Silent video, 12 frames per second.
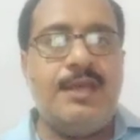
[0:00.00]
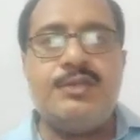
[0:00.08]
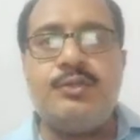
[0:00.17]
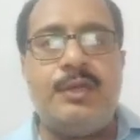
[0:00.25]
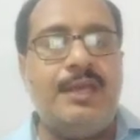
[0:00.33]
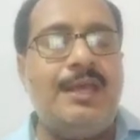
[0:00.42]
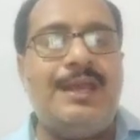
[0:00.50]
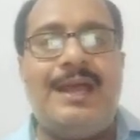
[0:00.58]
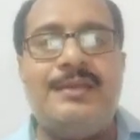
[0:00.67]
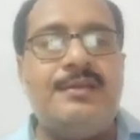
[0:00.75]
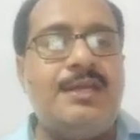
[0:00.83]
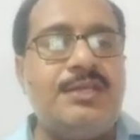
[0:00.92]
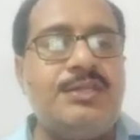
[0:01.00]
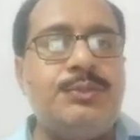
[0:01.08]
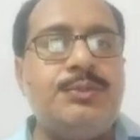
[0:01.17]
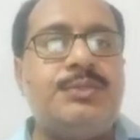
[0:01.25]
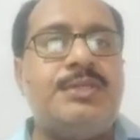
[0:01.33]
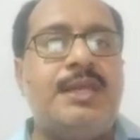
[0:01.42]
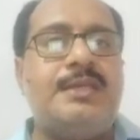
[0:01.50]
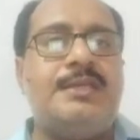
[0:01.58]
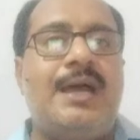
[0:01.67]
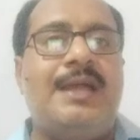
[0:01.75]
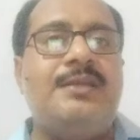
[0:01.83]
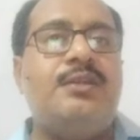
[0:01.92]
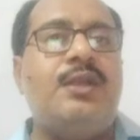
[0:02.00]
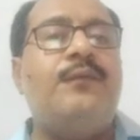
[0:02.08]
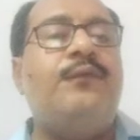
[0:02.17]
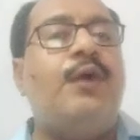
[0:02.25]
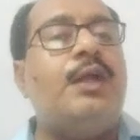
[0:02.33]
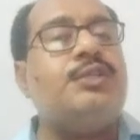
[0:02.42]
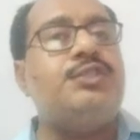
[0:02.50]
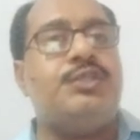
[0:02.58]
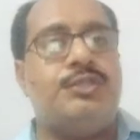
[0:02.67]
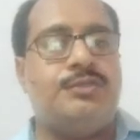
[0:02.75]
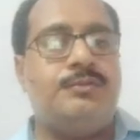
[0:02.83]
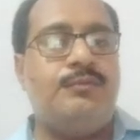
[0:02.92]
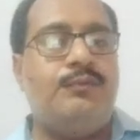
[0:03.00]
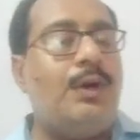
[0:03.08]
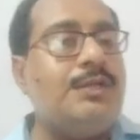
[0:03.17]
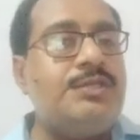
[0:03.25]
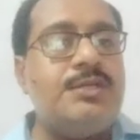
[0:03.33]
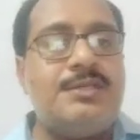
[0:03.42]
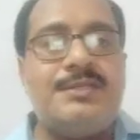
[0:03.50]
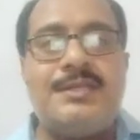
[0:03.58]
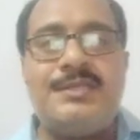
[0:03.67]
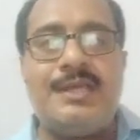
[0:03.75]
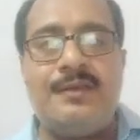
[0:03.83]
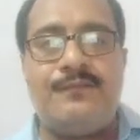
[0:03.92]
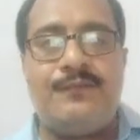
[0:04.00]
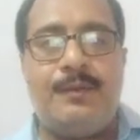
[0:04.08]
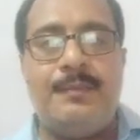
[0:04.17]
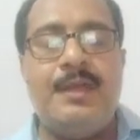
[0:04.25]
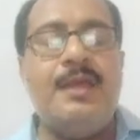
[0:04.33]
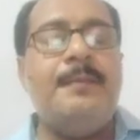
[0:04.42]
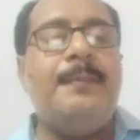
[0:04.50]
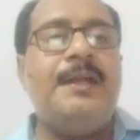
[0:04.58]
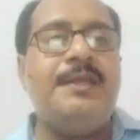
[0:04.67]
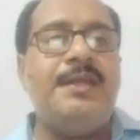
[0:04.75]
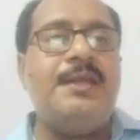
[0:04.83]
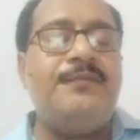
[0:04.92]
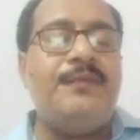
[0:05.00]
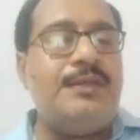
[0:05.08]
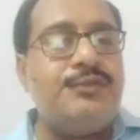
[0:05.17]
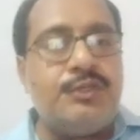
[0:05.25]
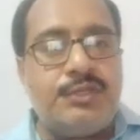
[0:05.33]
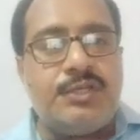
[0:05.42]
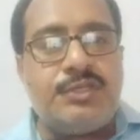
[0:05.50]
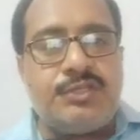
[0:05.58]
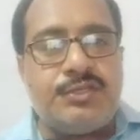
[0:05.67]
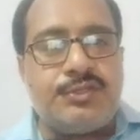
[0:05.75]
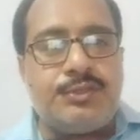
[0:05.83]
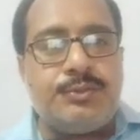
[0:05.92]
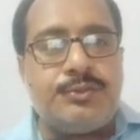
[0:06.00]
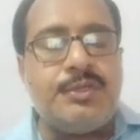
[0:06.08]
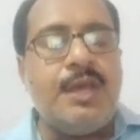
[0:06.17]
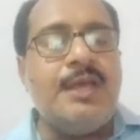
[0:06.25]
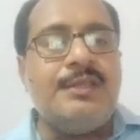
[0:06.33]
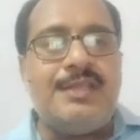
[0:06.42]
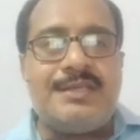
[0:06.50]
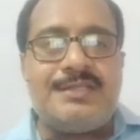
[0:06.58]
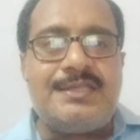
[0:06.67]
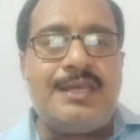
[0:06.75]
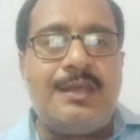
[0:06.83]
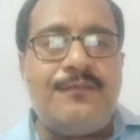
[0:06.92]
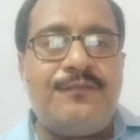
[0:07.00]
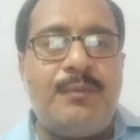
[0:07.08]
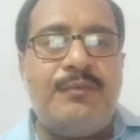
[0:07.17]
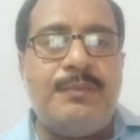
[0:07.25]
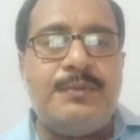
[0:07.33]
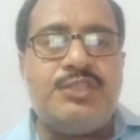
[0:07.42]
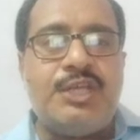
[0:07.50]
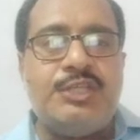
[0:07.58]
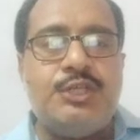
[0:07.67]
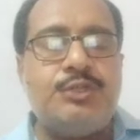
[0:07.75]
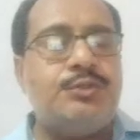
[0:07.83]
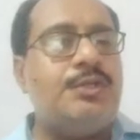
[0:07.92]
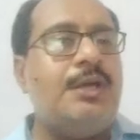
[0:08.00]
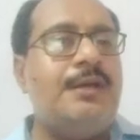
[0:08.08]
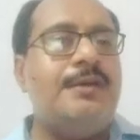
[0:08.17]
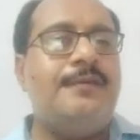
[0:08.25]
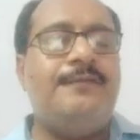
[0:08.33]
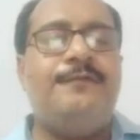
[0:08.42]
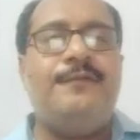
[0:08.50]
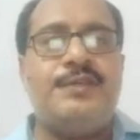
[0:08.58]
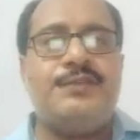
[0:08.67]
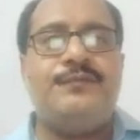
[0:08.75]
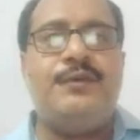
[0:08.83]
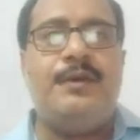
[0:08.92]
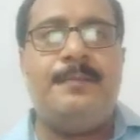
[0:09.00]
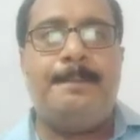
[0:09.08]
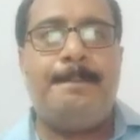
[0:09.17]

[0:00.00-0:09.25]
So here I did not use that I did not want it. Wanted is the second form. But here when didn't is used, the second form will be changed into the first form.